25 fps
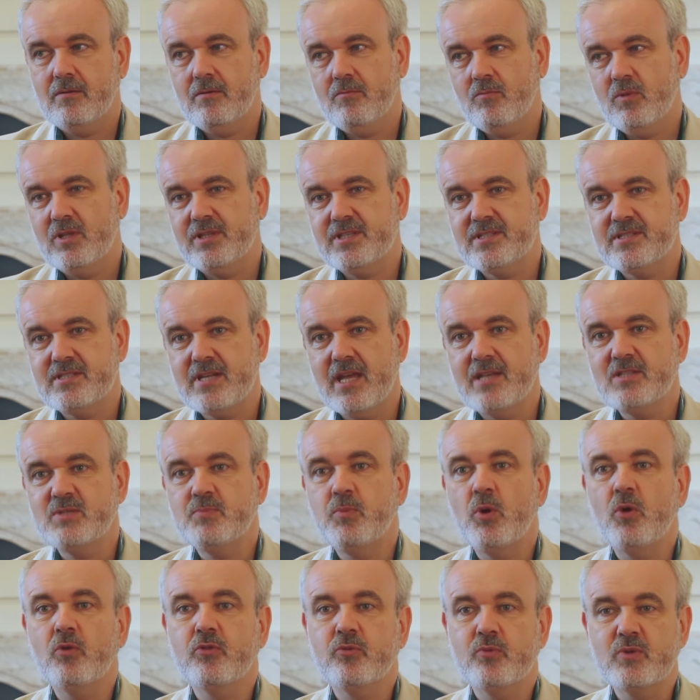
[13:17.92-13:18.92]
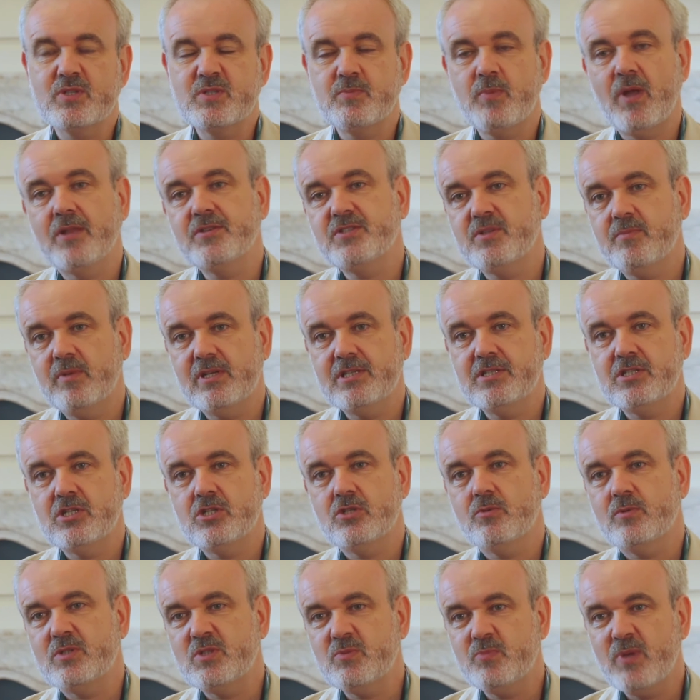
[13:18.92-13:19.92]
the state's both responsibility
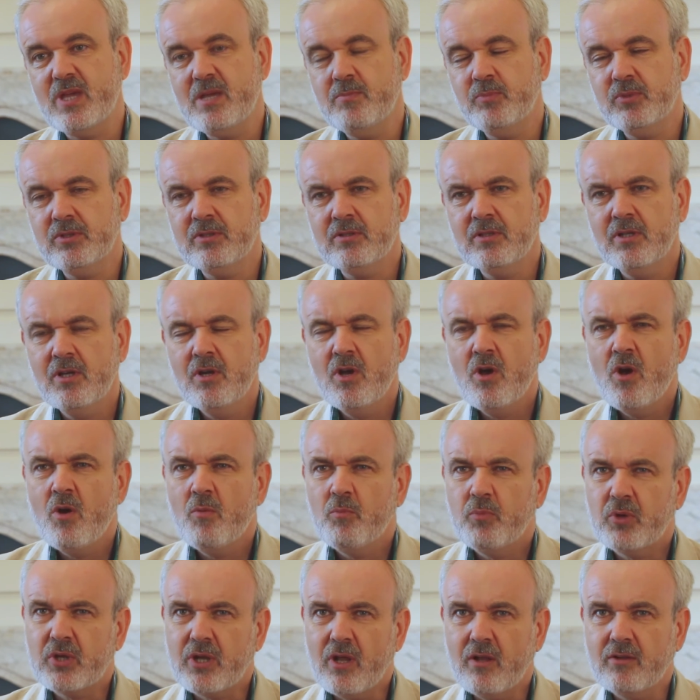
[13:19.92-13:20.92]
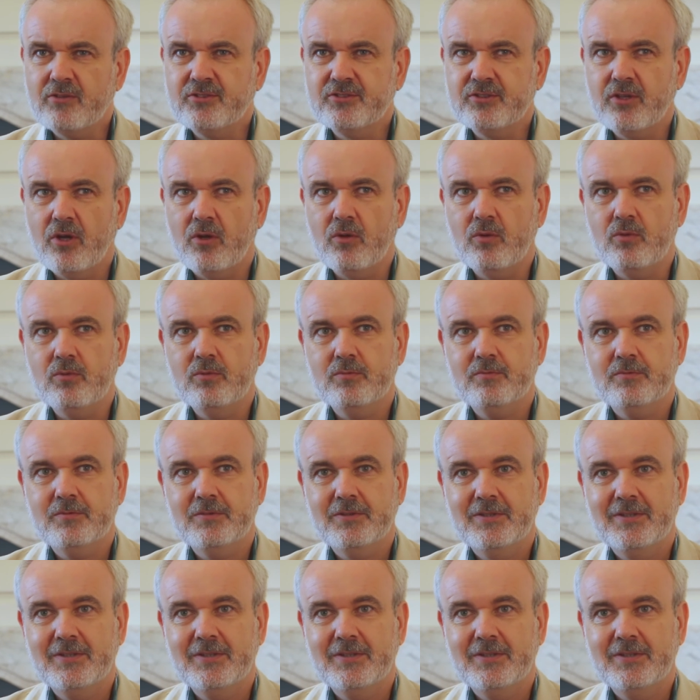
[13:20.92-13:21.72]
to its people, but also,